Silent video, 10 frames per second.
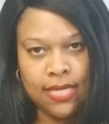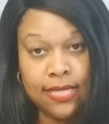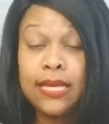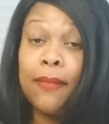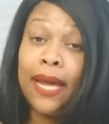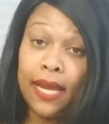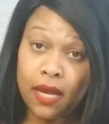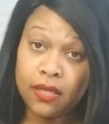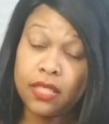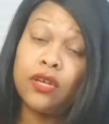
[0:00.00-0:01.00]
Somebody
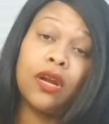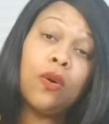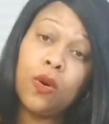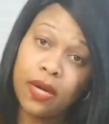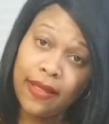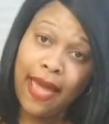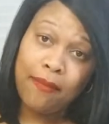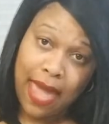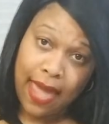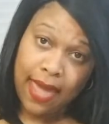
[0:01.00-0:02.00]
else is going to order that
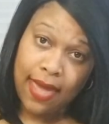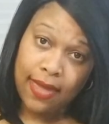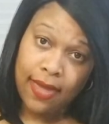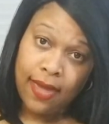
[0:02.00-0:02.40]
bag